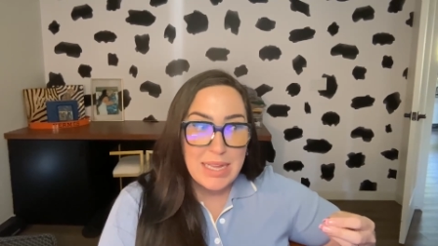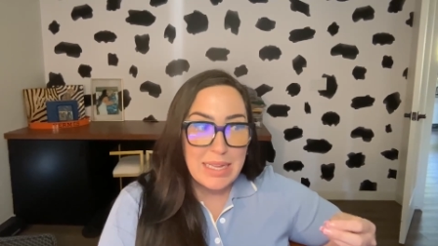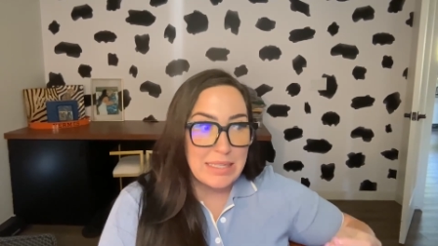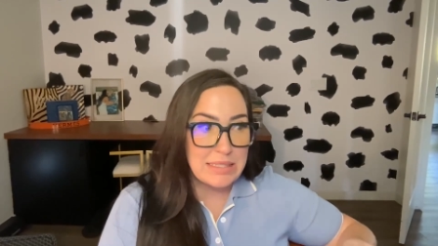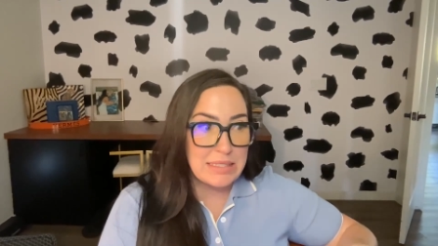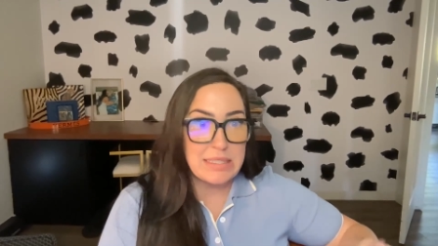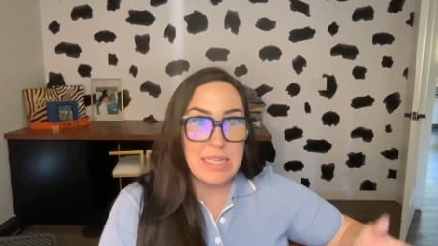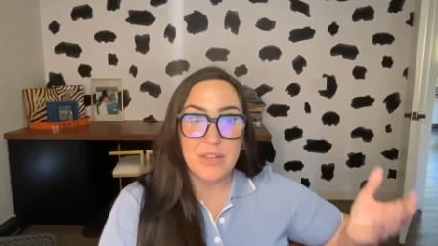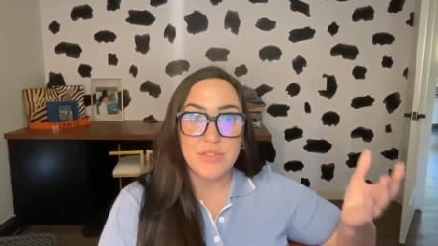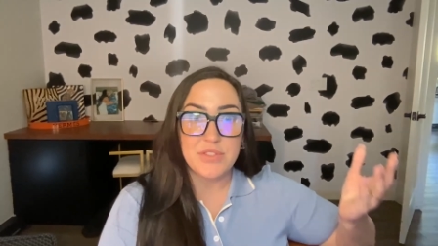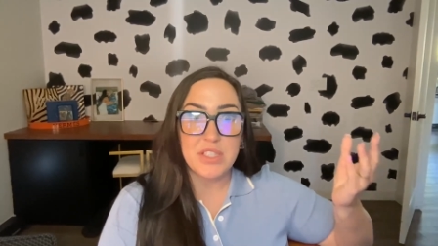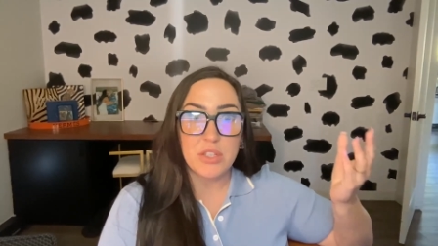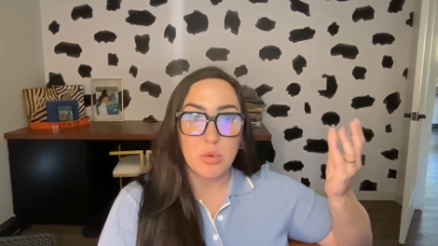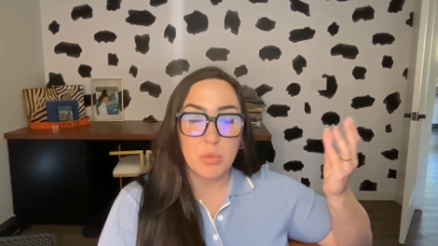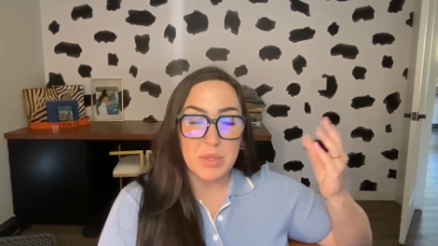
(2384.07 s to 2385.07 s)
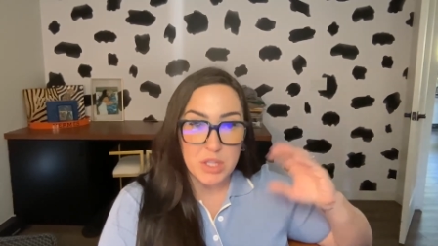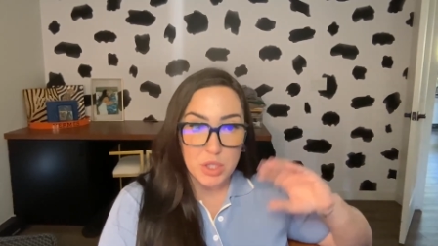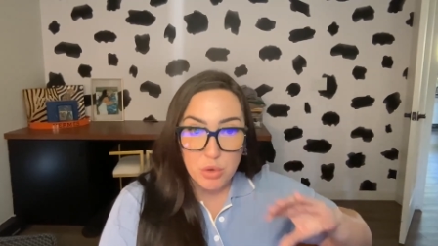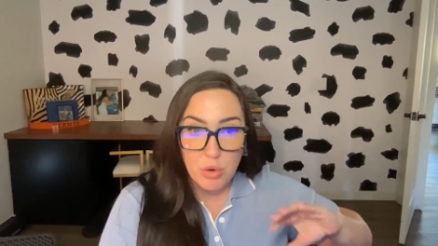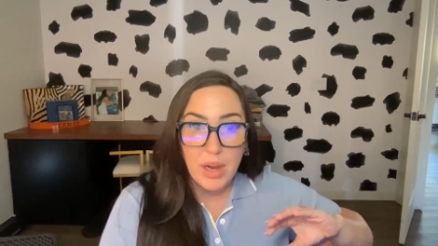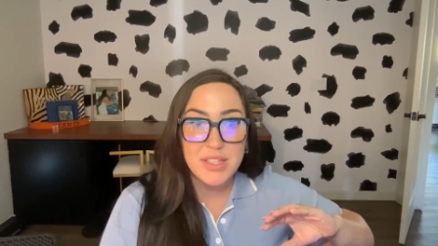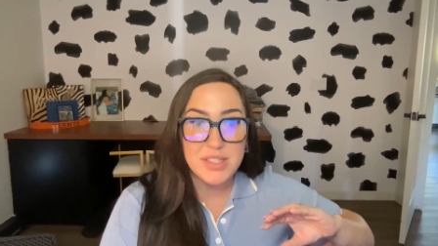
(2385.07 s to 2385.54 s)
instead of deal with the
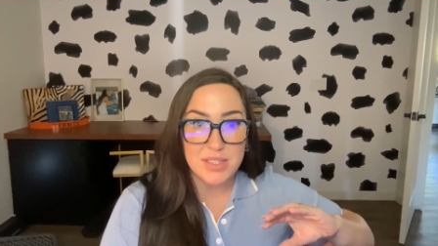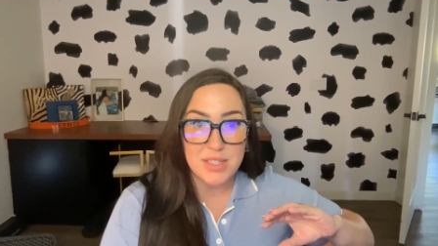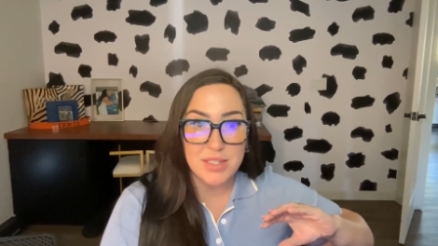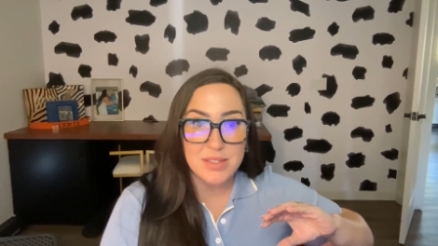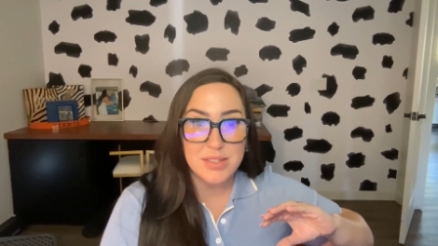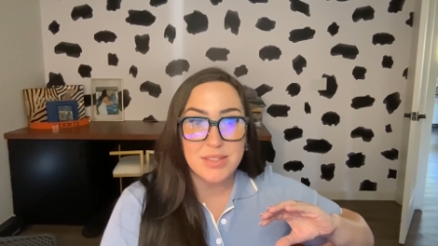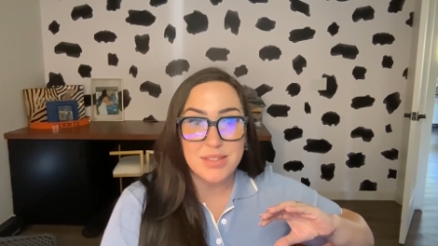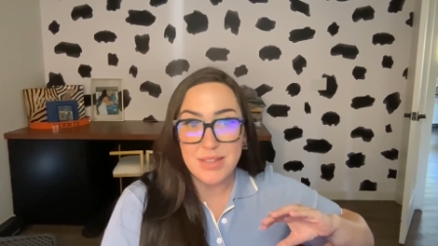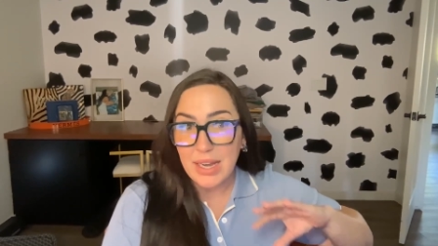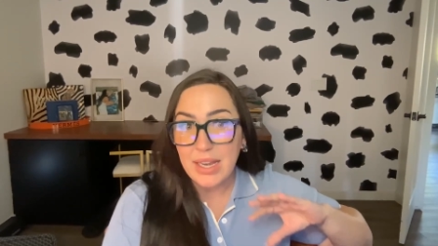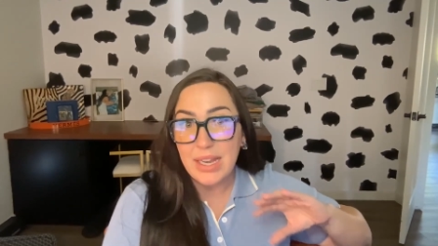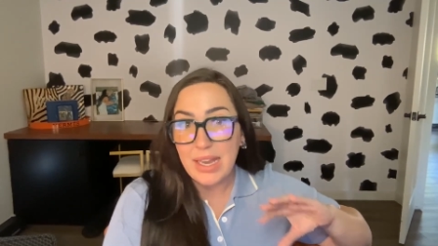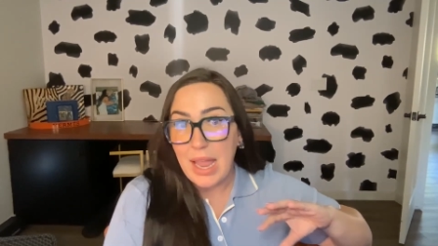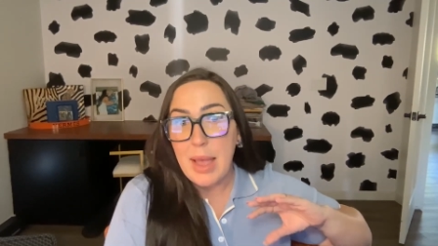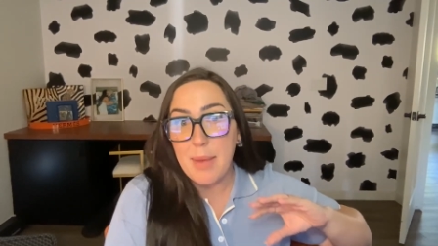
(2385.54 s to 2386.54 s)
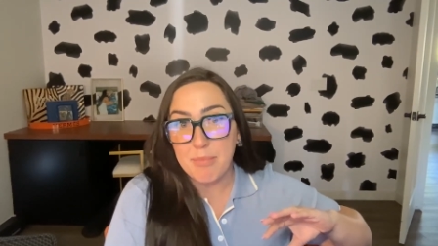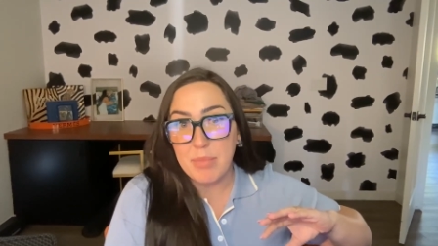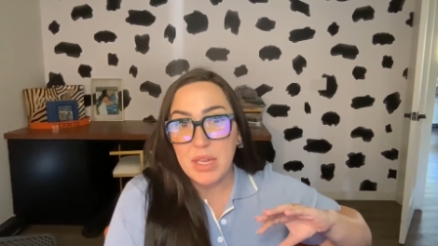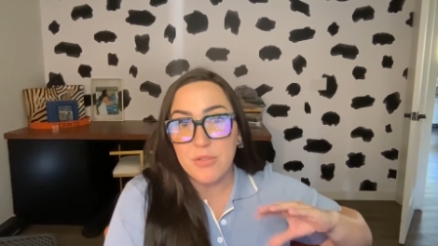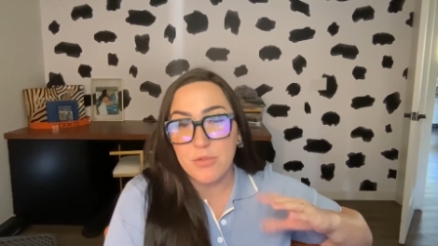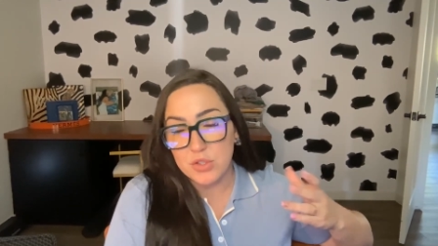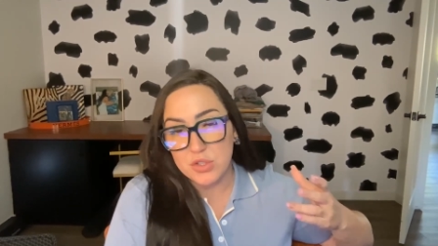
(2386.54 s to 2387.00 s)
crisis that it can
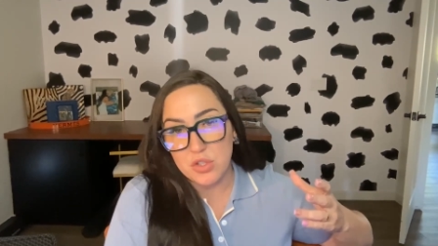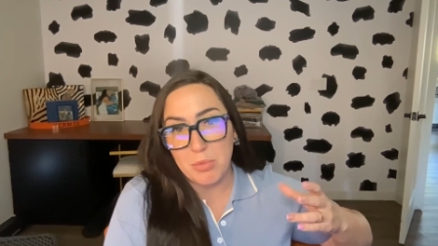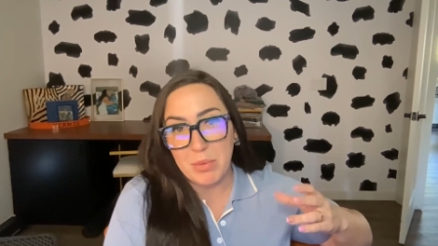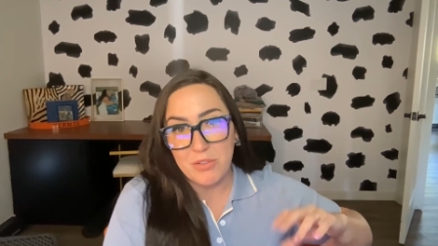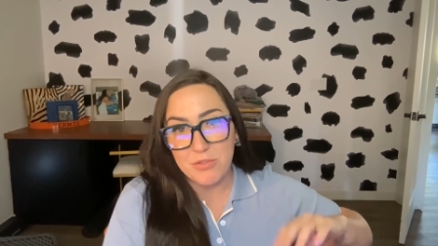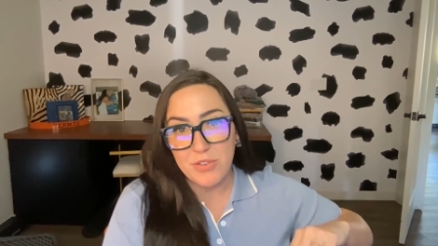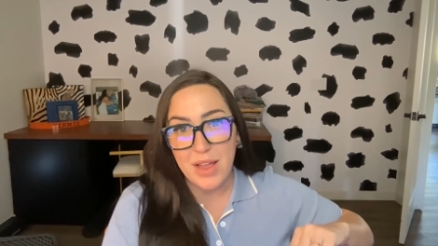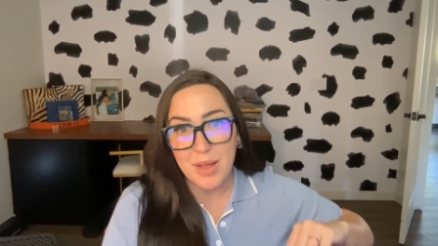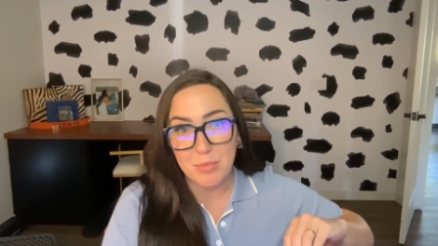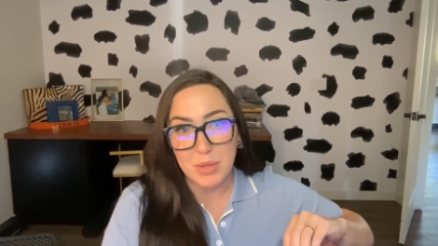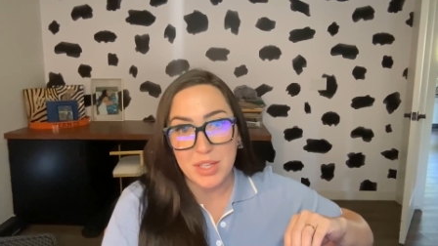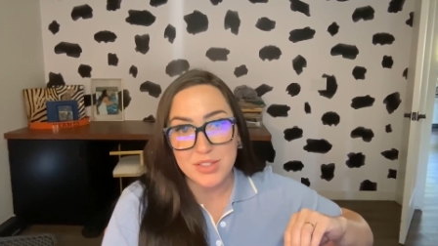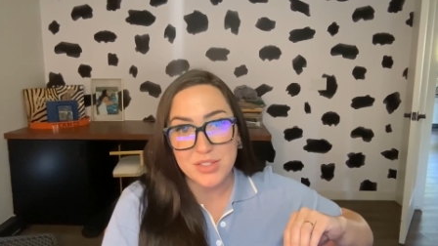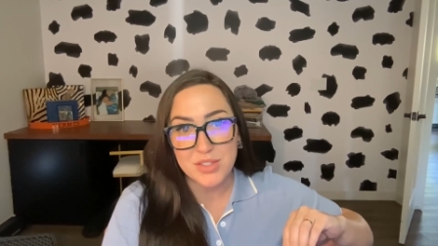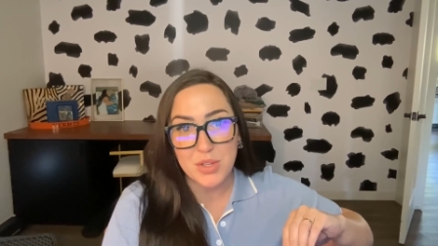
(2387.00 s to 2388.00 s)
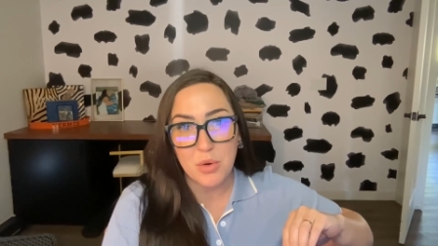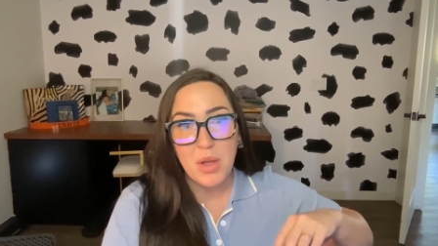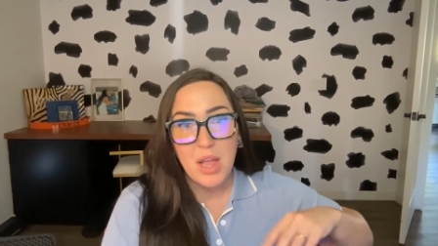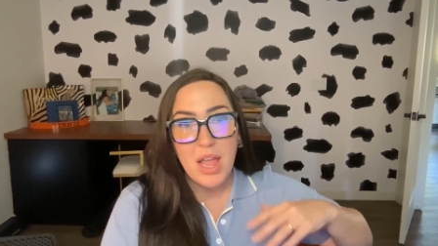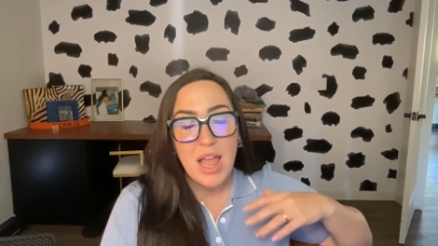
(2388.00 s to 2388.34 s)
be for so many families. So